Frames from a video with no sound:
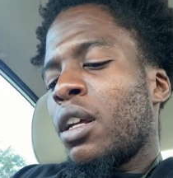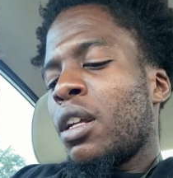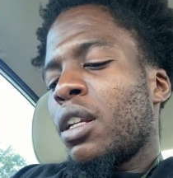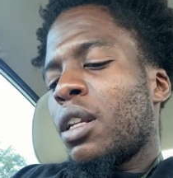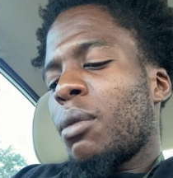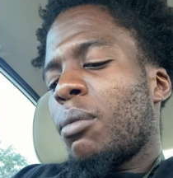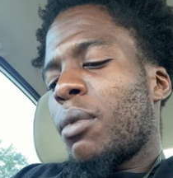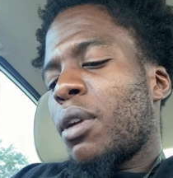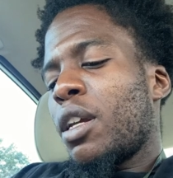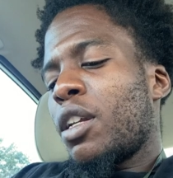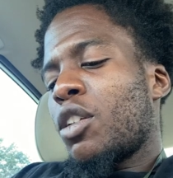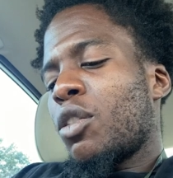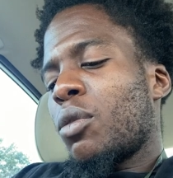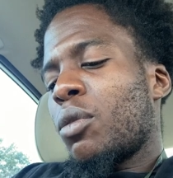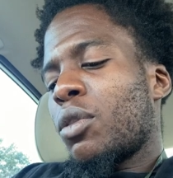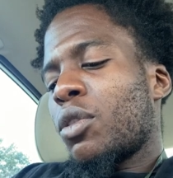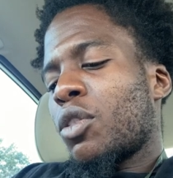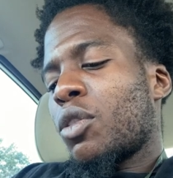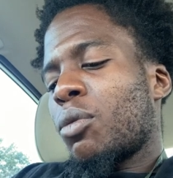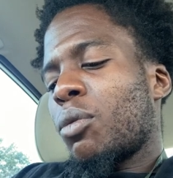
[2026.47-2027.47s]
The major
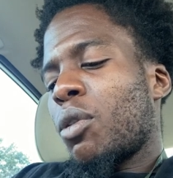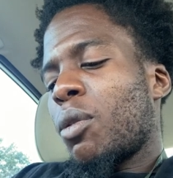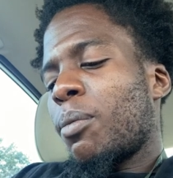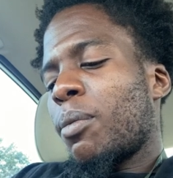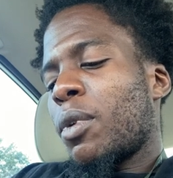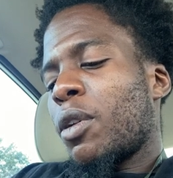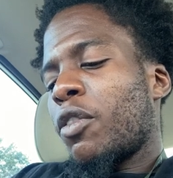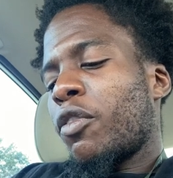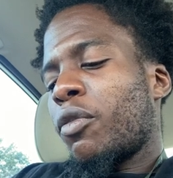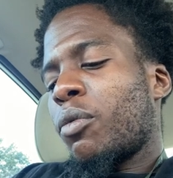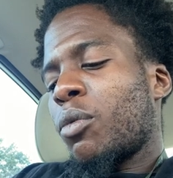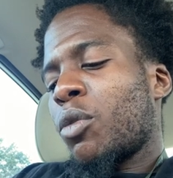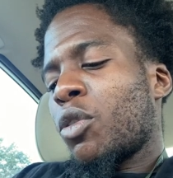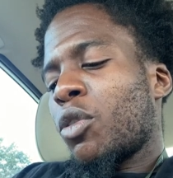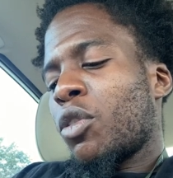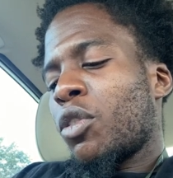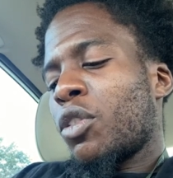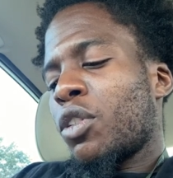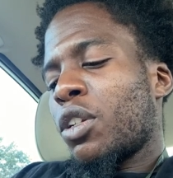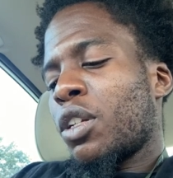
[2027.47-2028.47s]
was a small man from
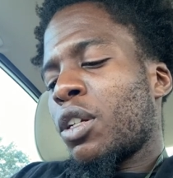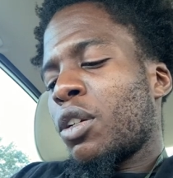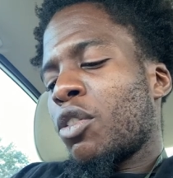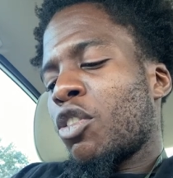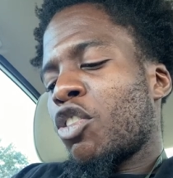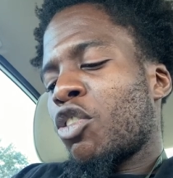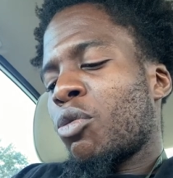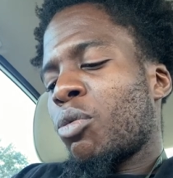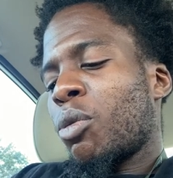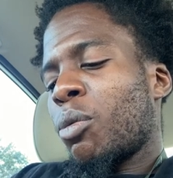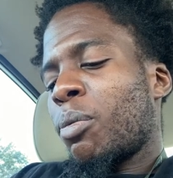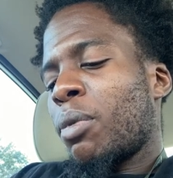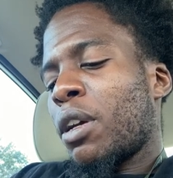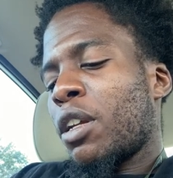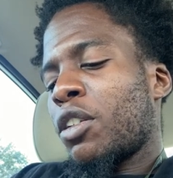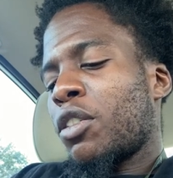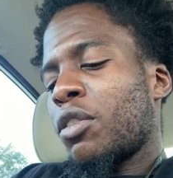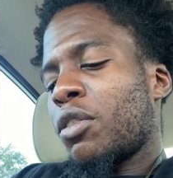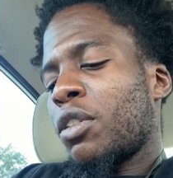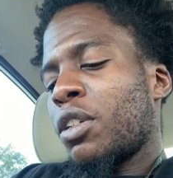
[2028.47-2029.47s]
Georgia. He was
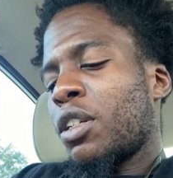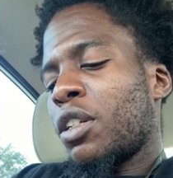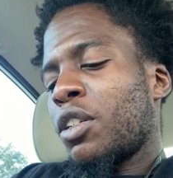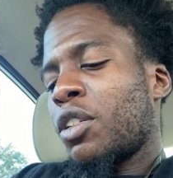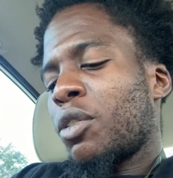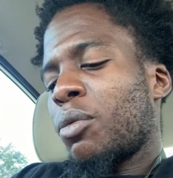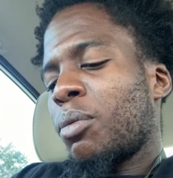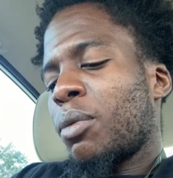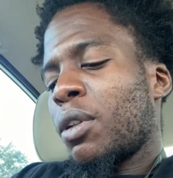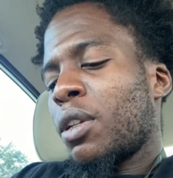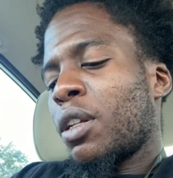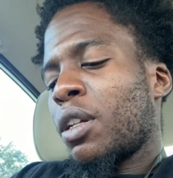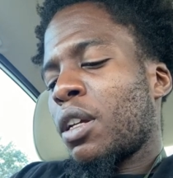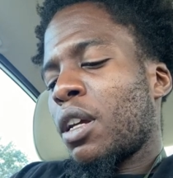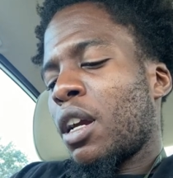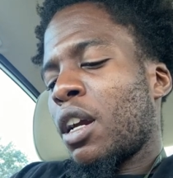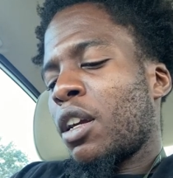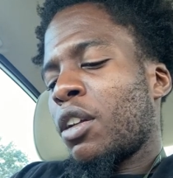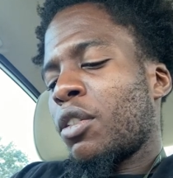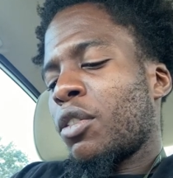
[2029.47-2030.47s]
perpetually spitting
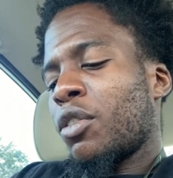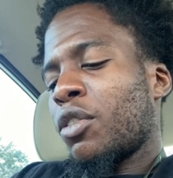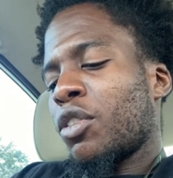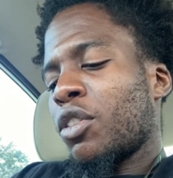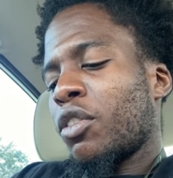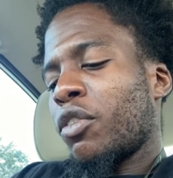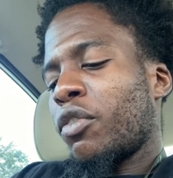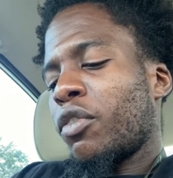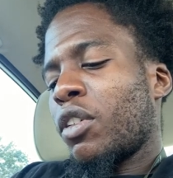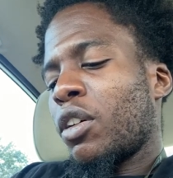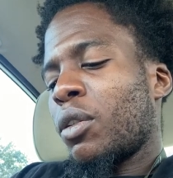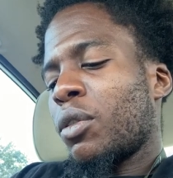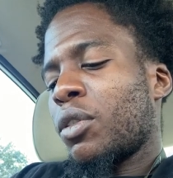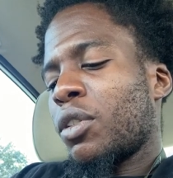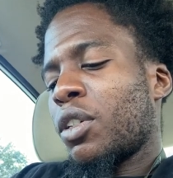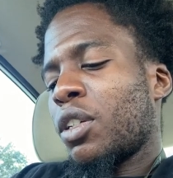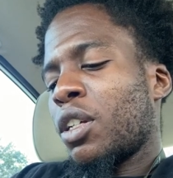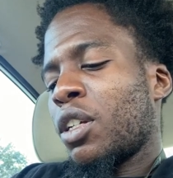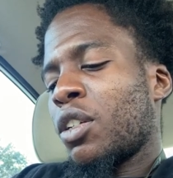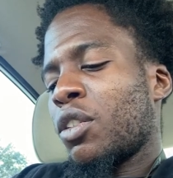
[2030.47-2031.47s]
either sunflower
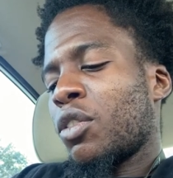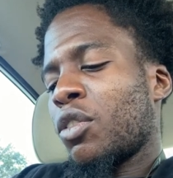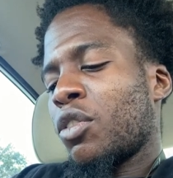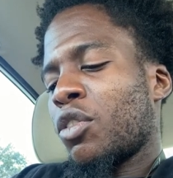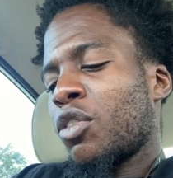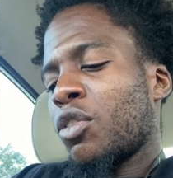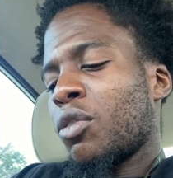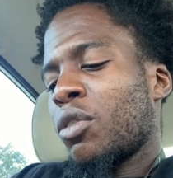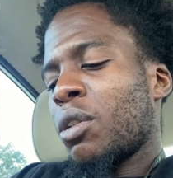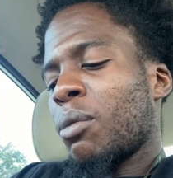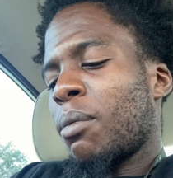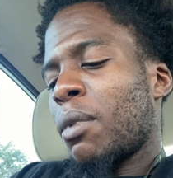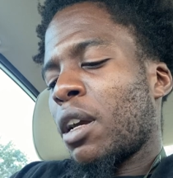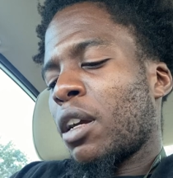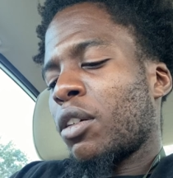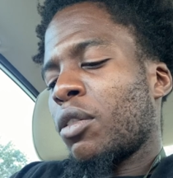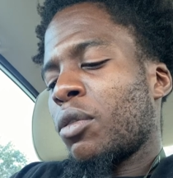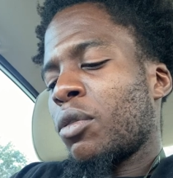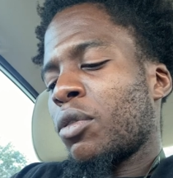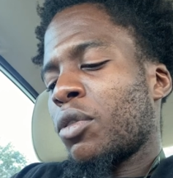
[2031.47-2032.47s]
seeds or chewing
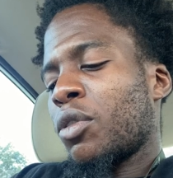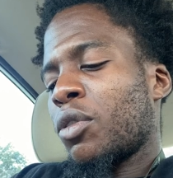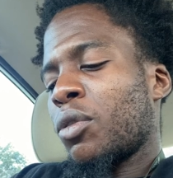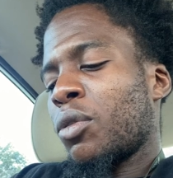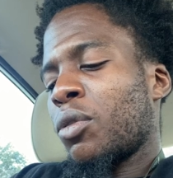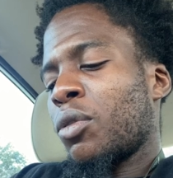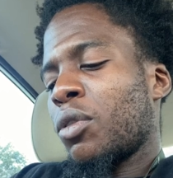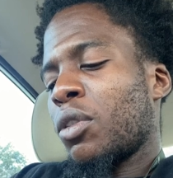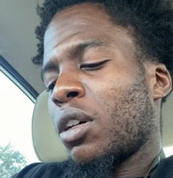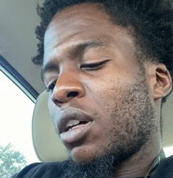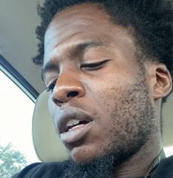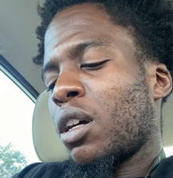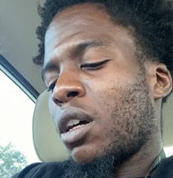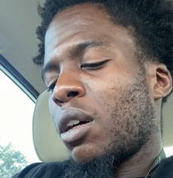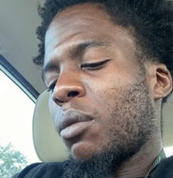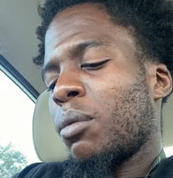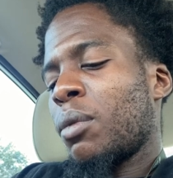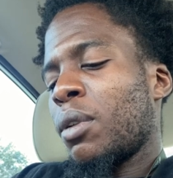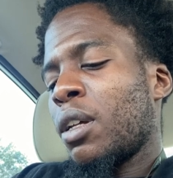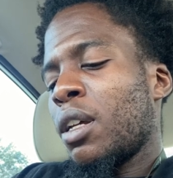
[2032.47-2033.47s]
tobacco into a cup.